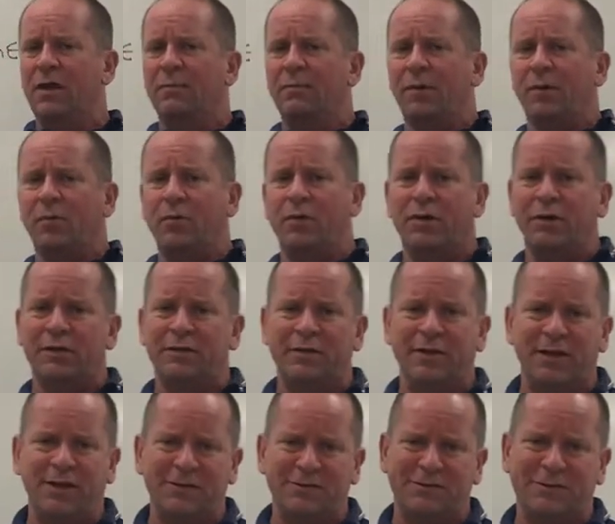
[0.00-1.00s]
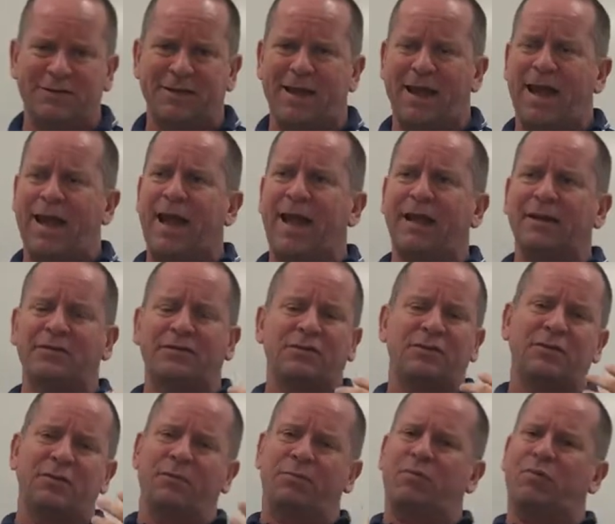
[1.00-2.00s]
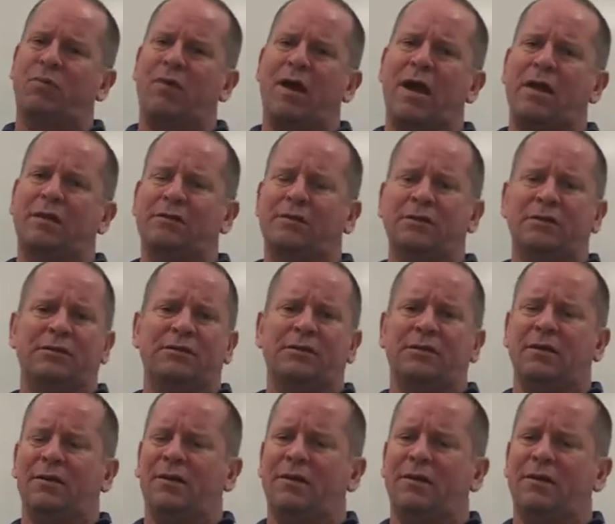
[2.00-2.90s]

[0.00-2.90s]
but what it does is it adds to your practice